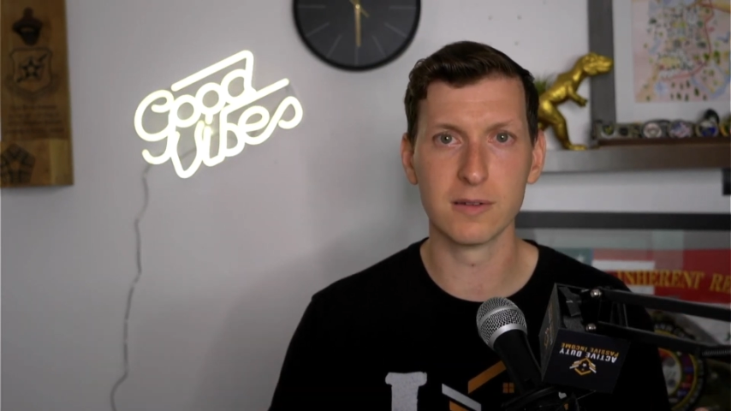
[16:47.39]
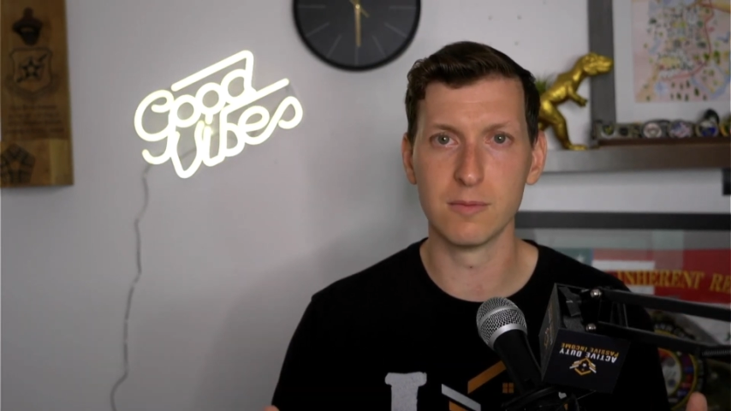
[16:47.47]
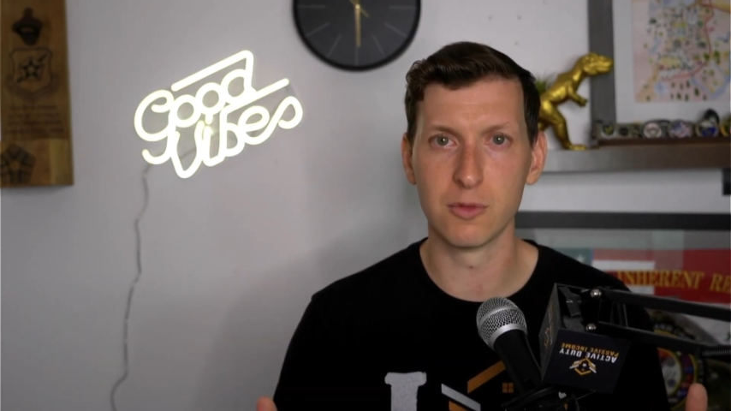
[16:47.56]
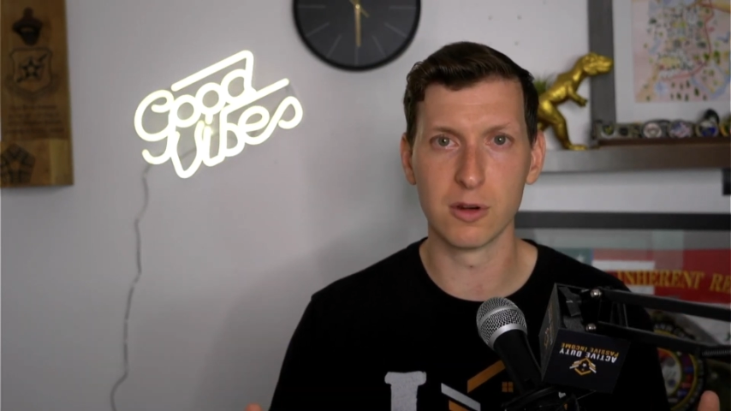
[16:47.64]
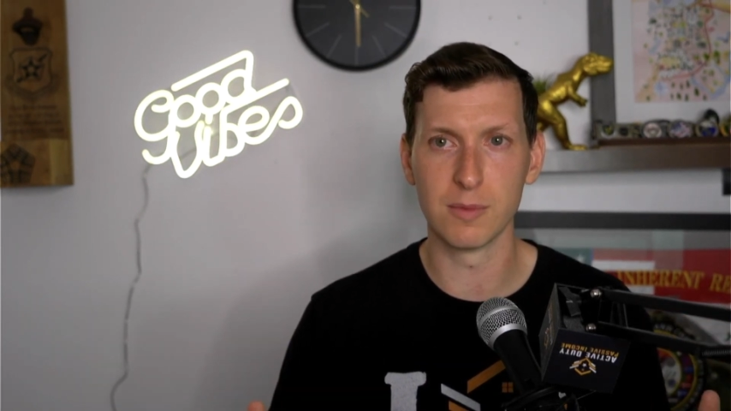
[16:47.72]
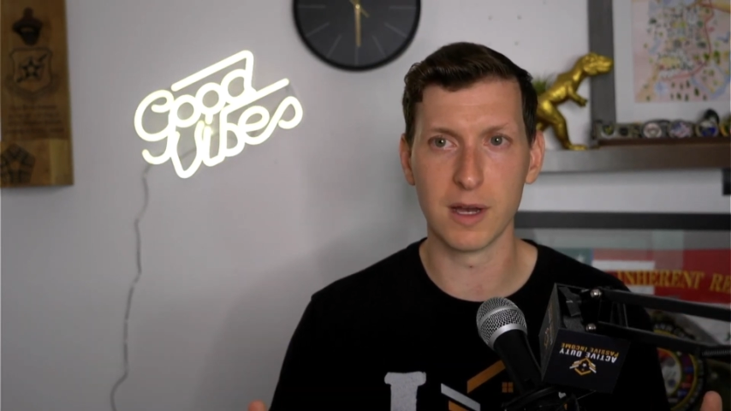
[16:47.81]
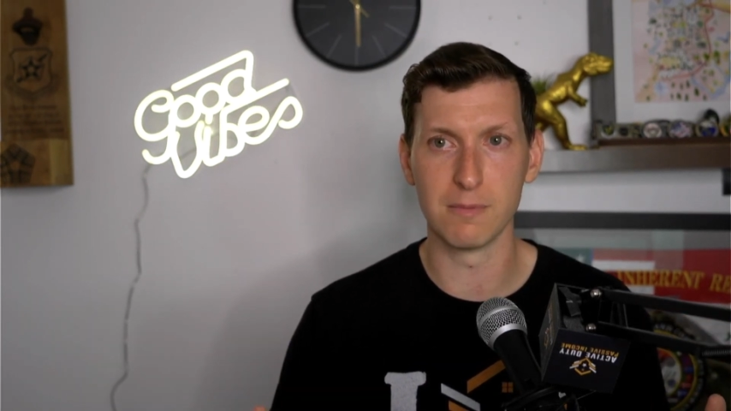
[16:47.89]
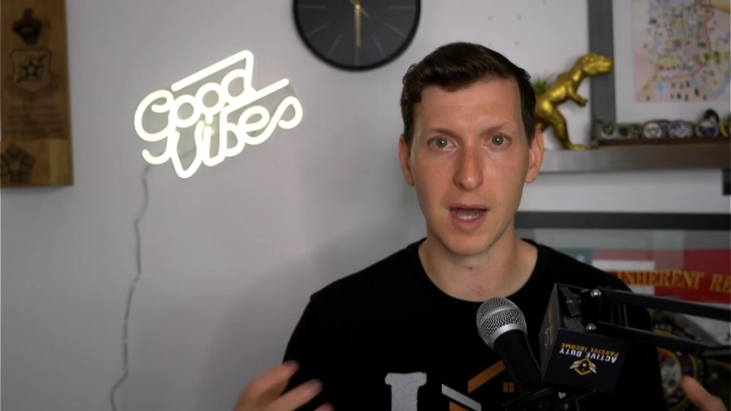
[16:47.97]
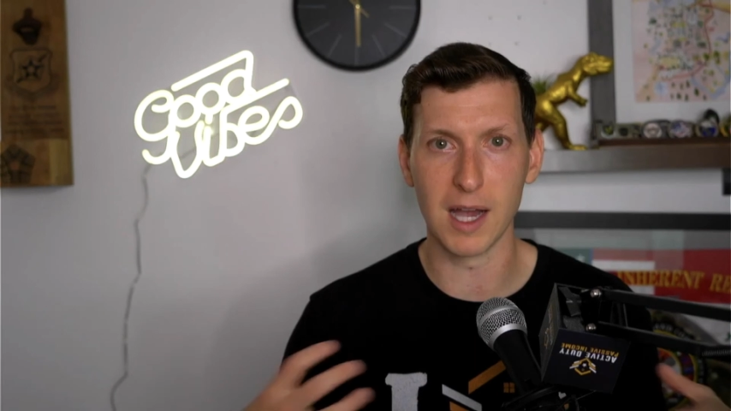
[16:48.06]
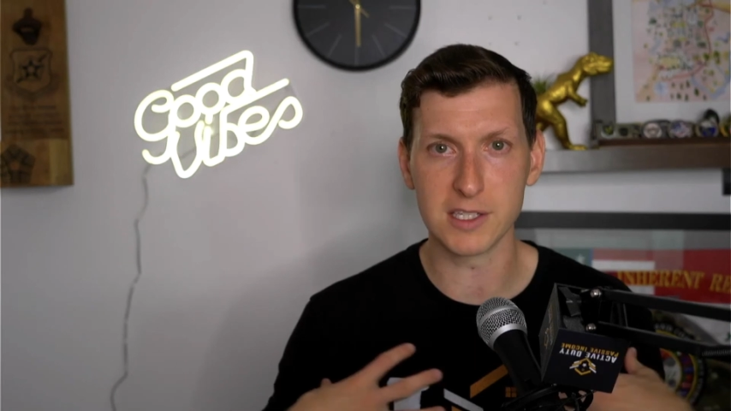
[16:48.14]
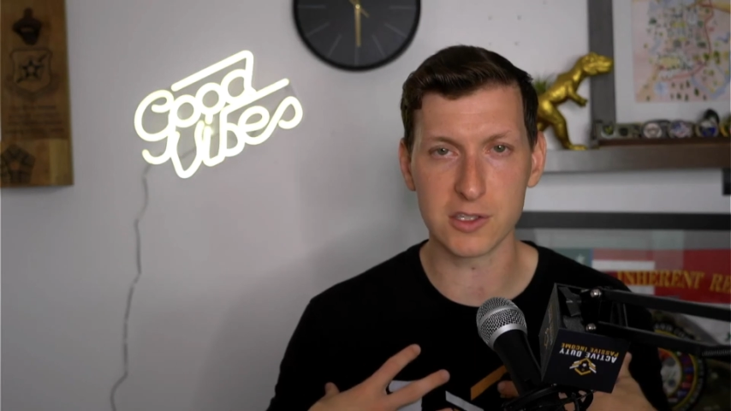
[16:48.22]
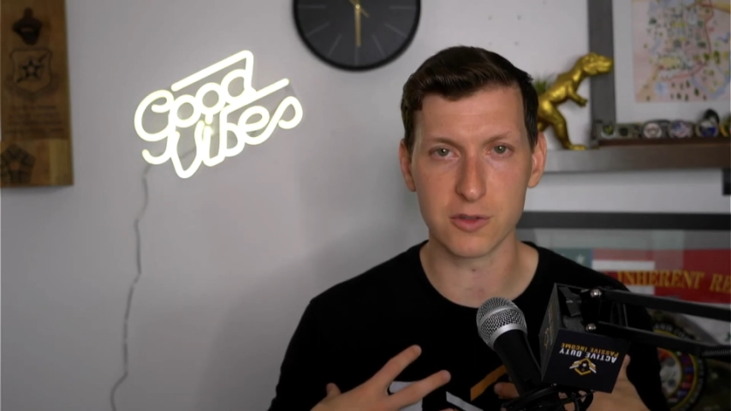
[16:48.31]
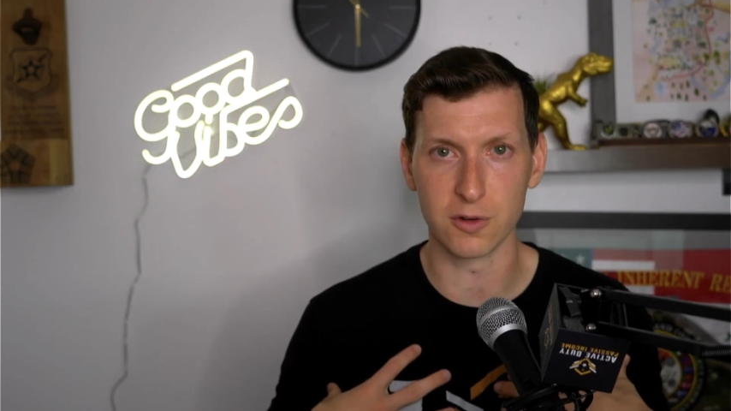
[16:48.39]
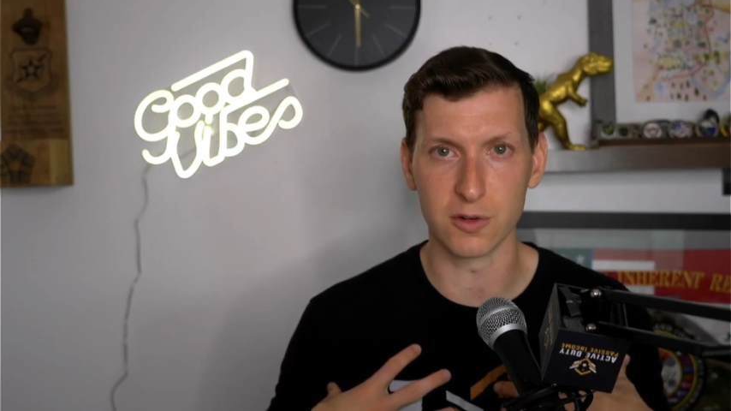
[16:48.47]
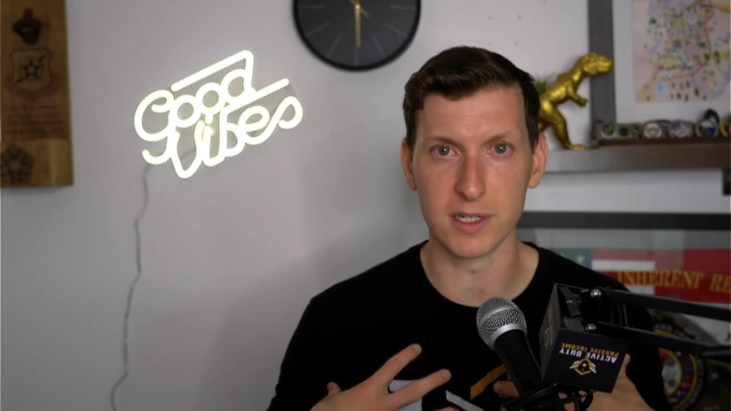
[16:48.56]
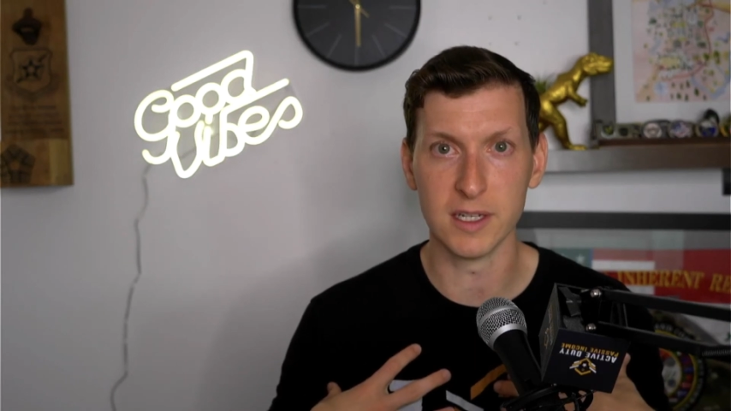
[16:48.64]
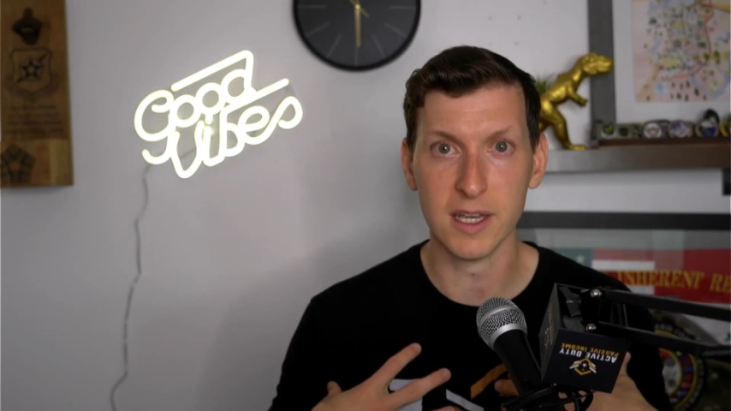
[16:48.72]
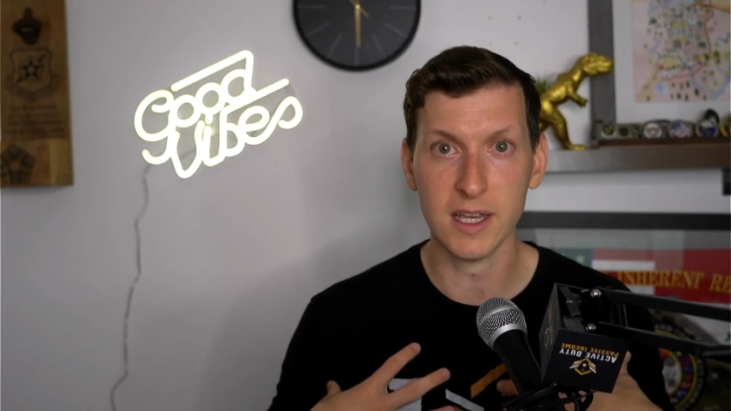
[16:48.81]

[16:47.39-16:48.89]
more about my story